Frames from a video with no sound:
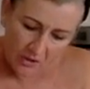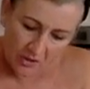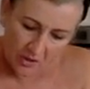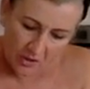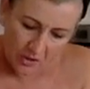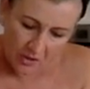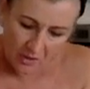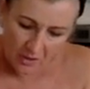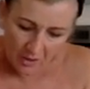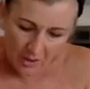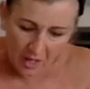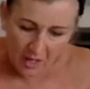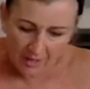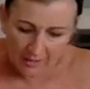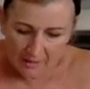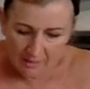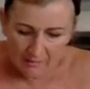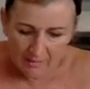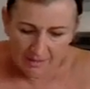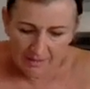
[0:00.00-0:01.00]
to
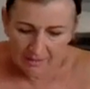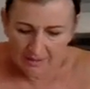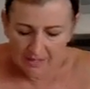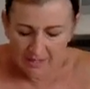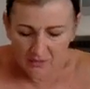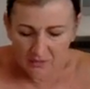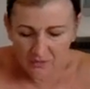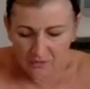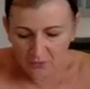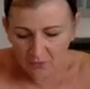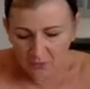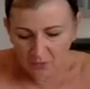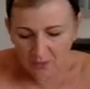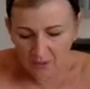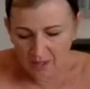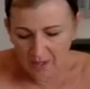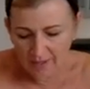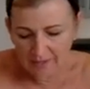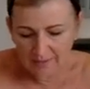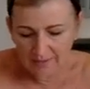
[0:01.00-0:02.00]
lightly mix
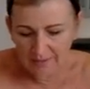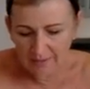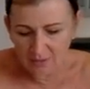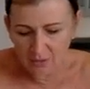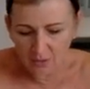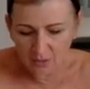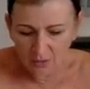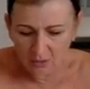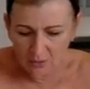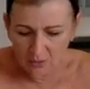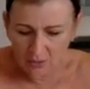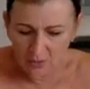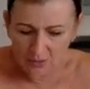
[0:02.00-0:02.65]
through like so.